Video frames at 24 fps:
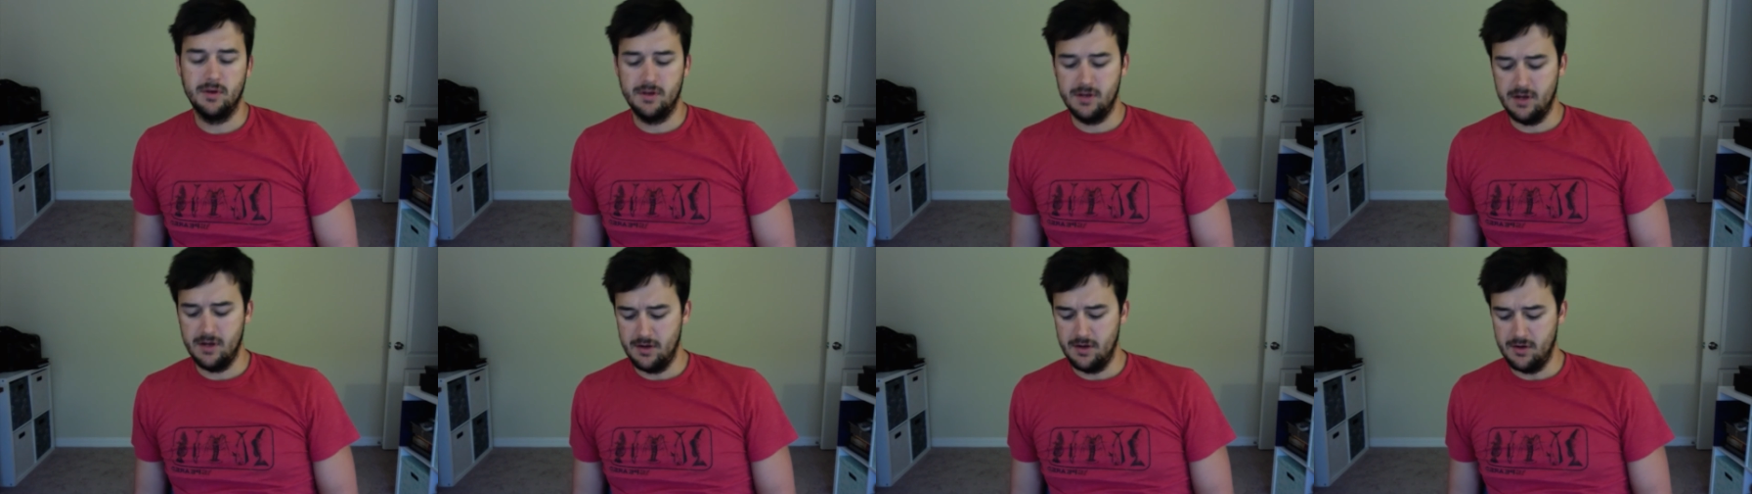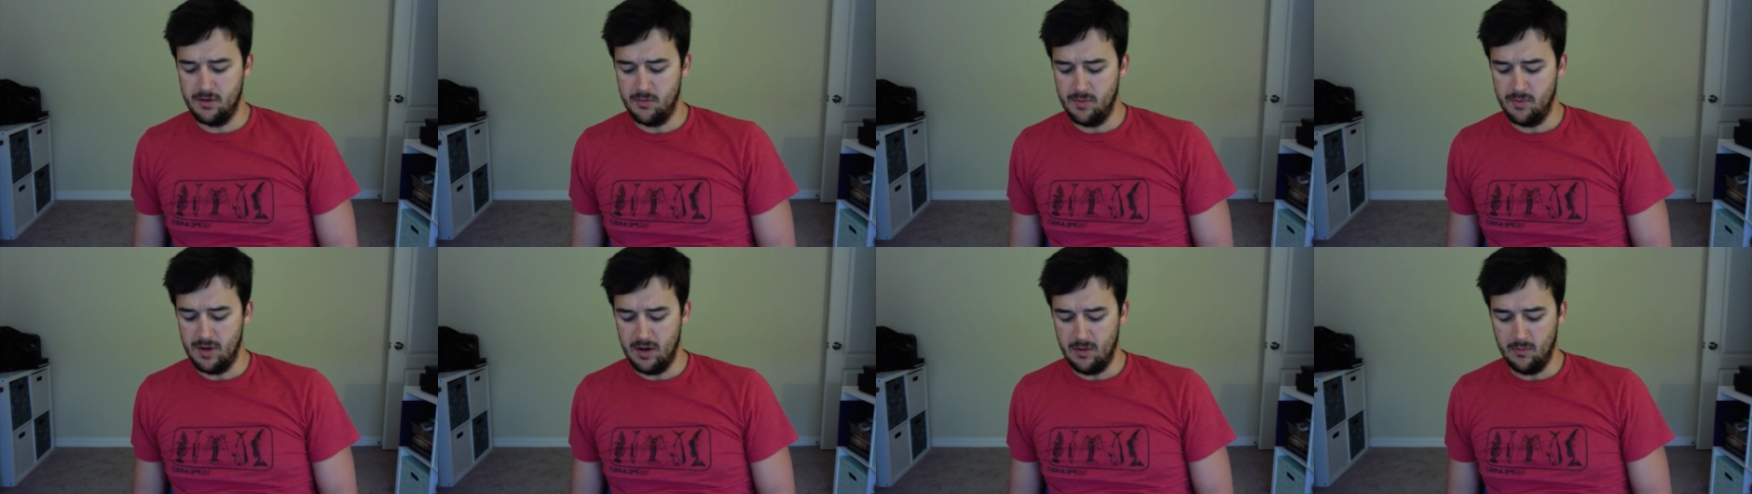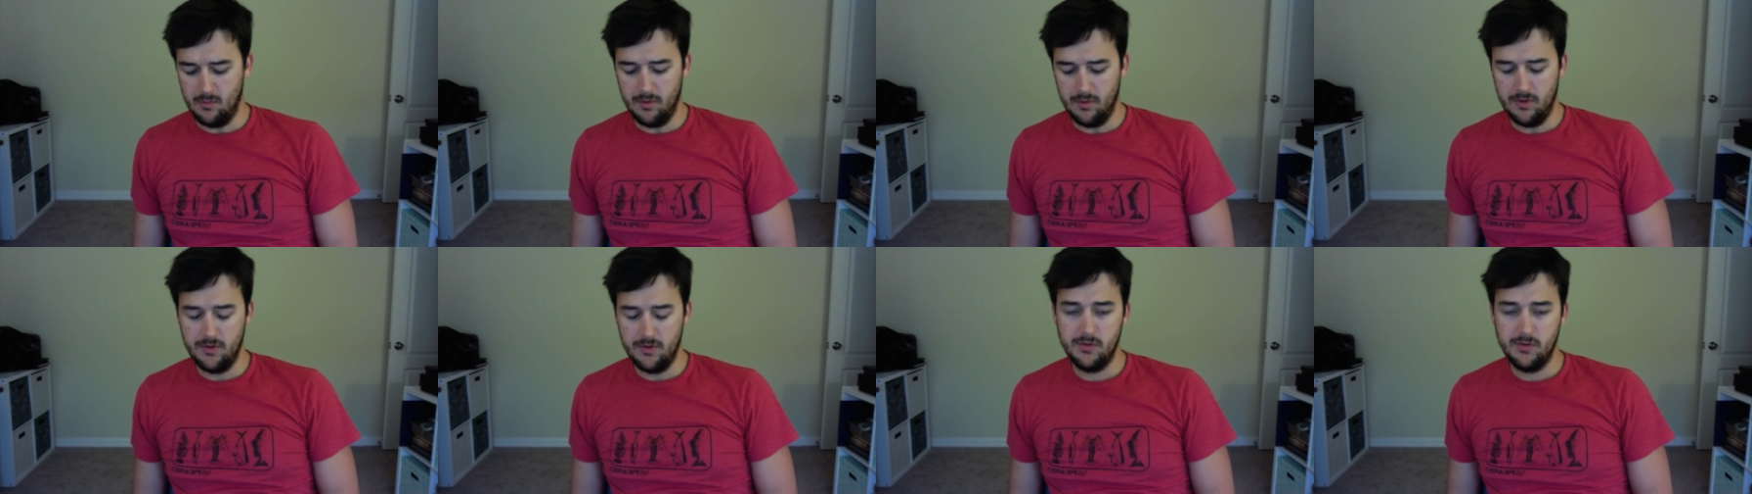tell you about
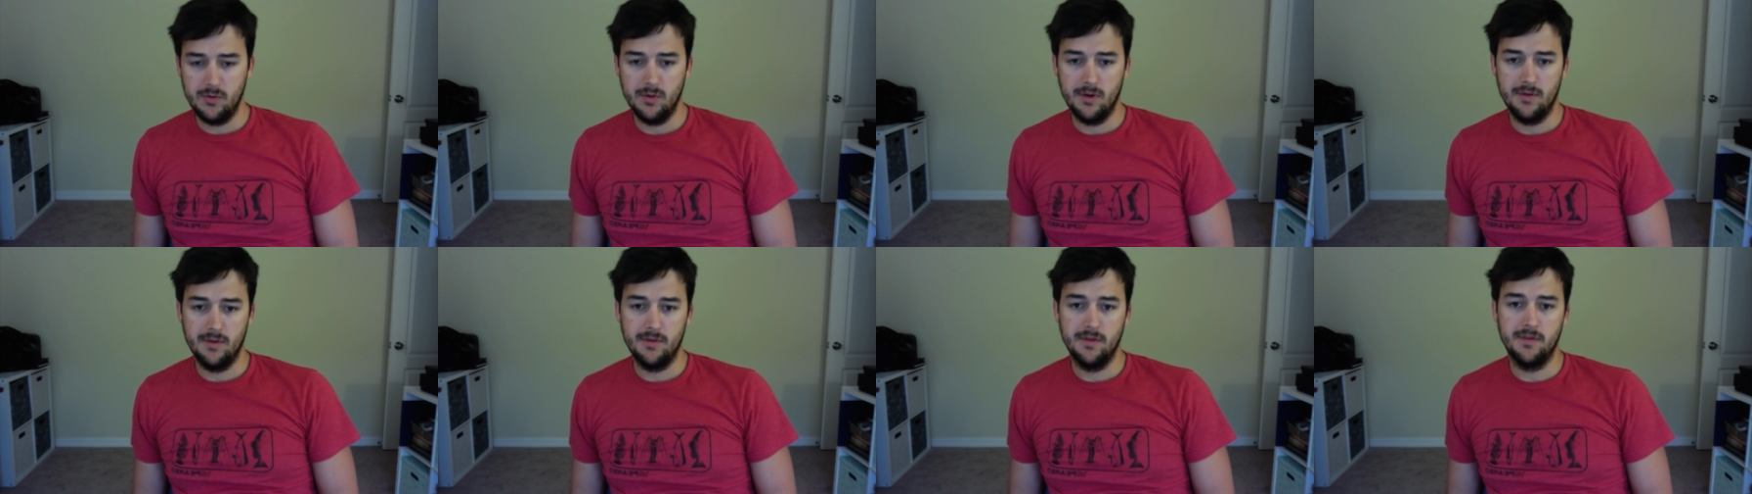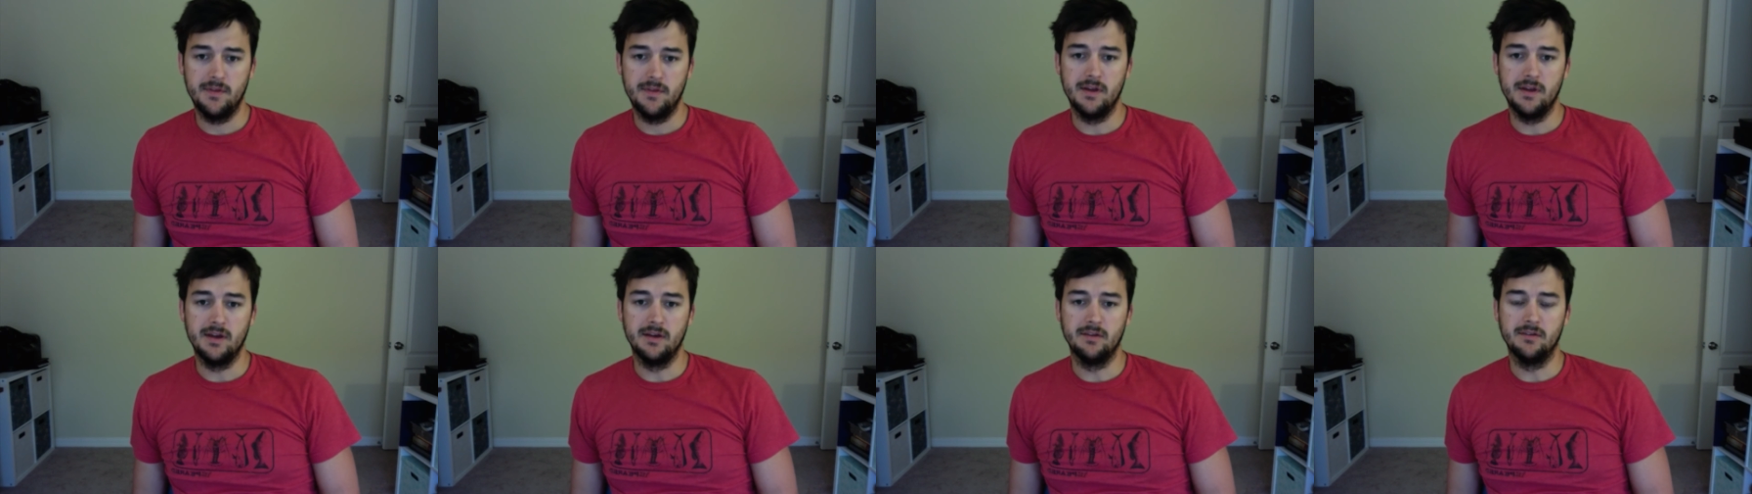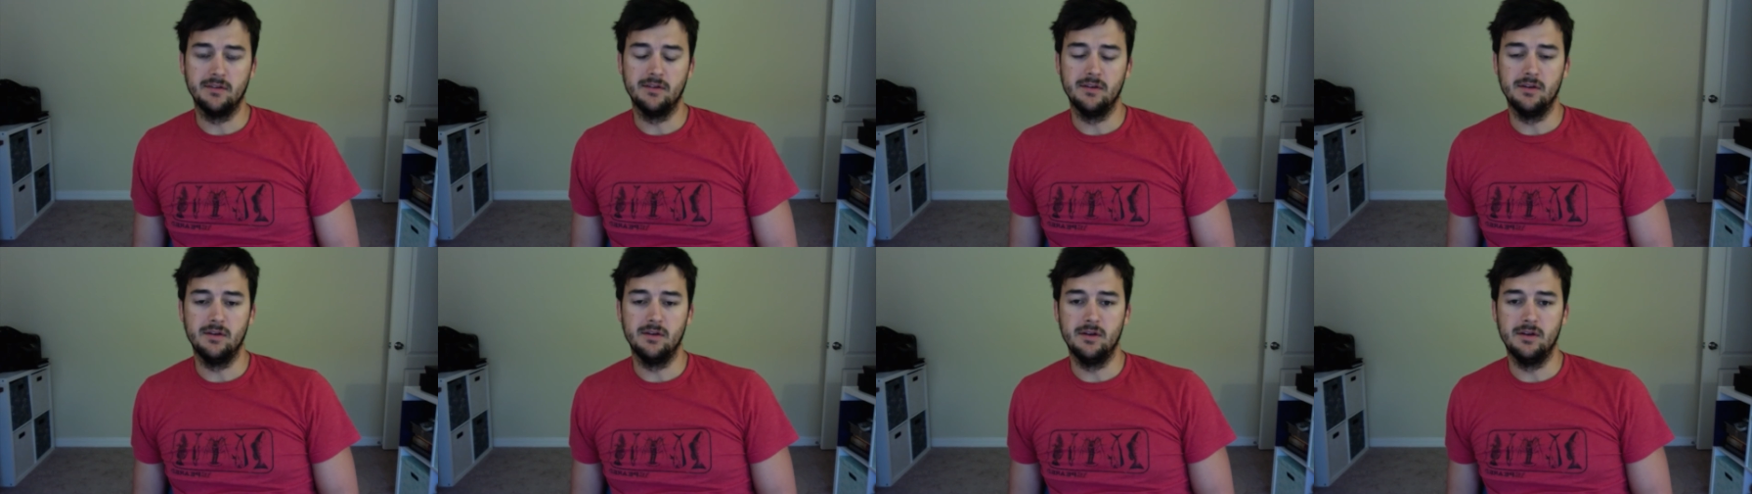one or two other things
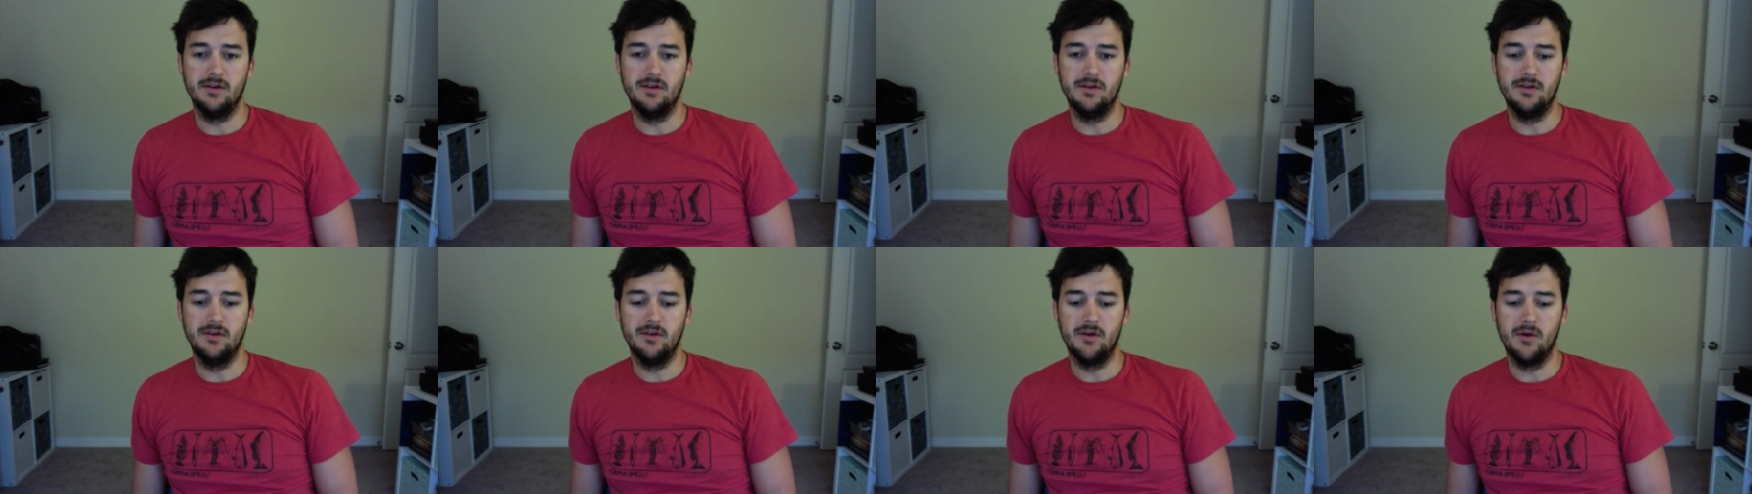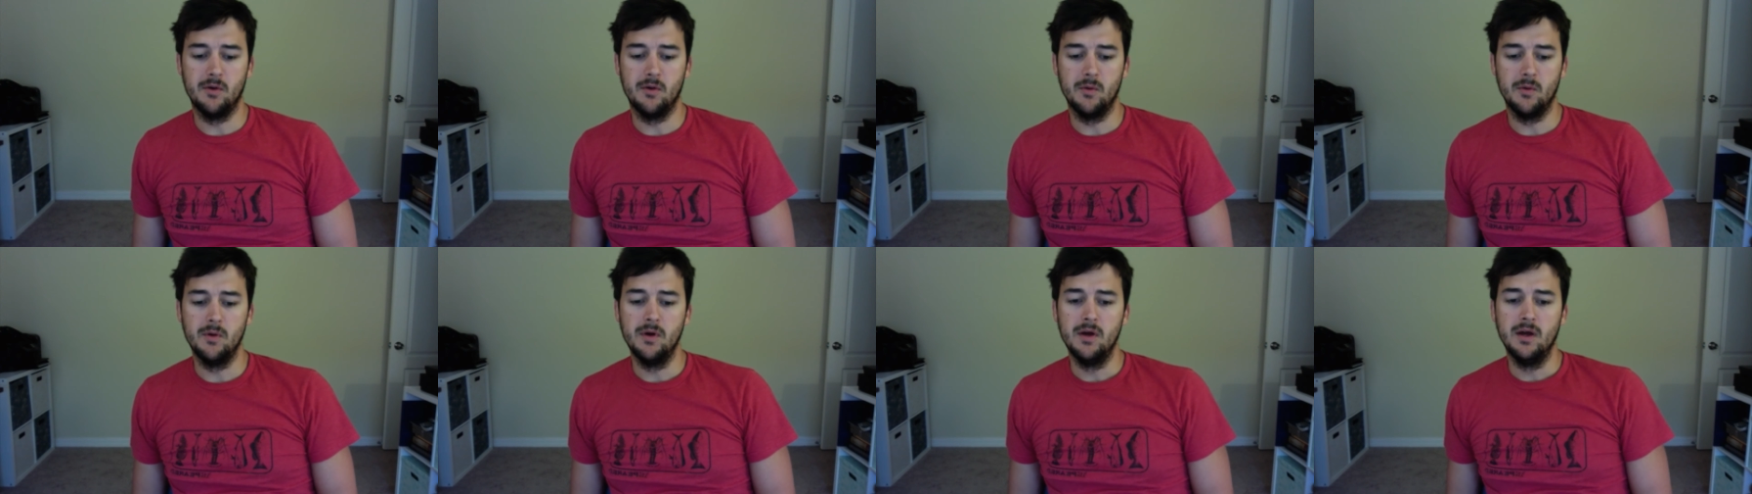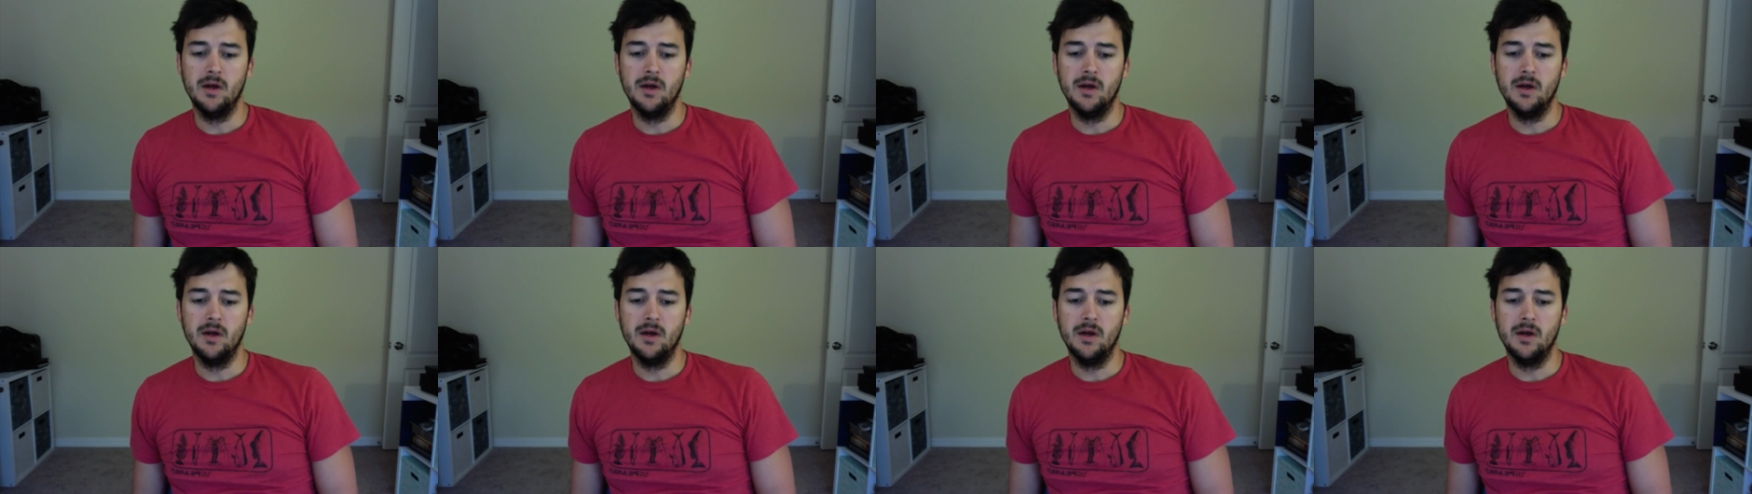that you need to know